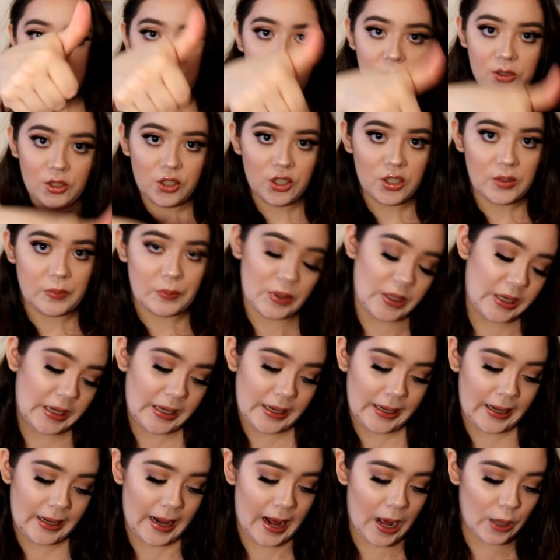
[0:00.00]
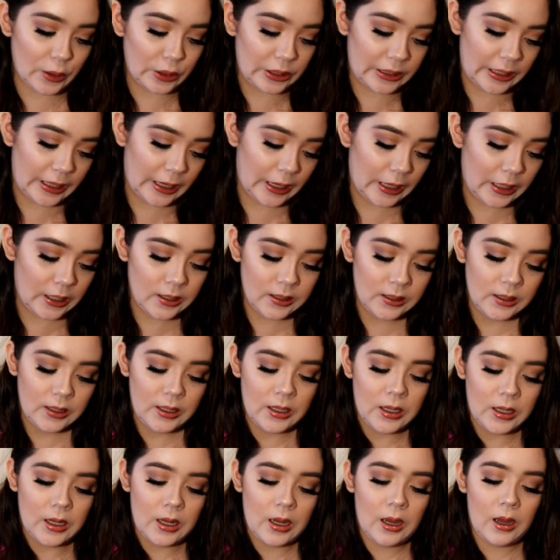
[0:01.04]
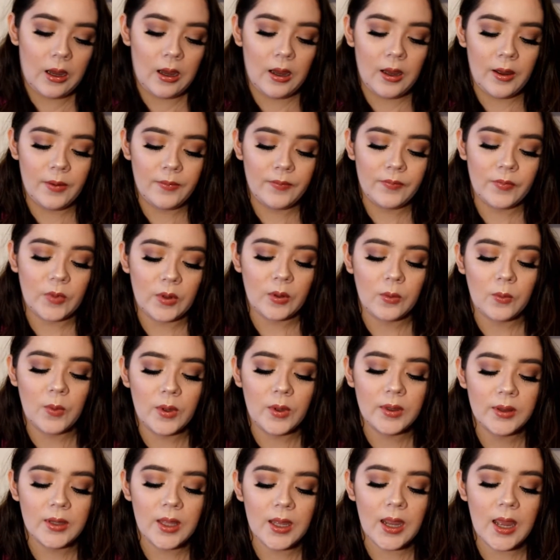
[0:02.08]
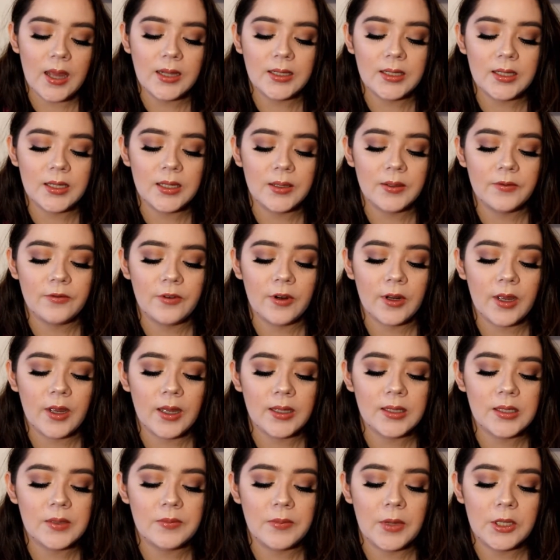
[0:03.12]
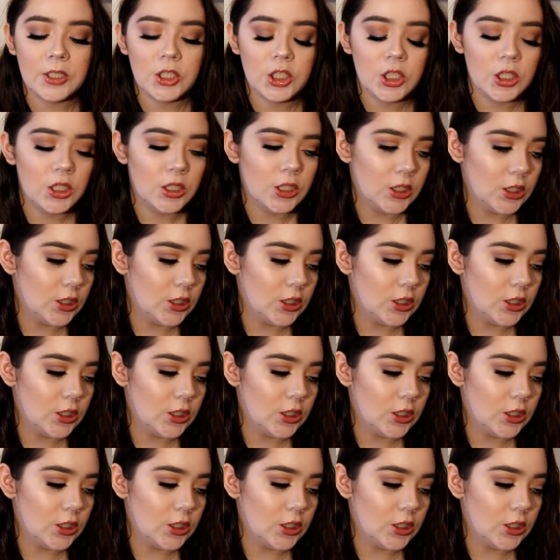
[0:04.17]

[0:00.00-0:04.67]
just putting it out there. One thing I did forget to mention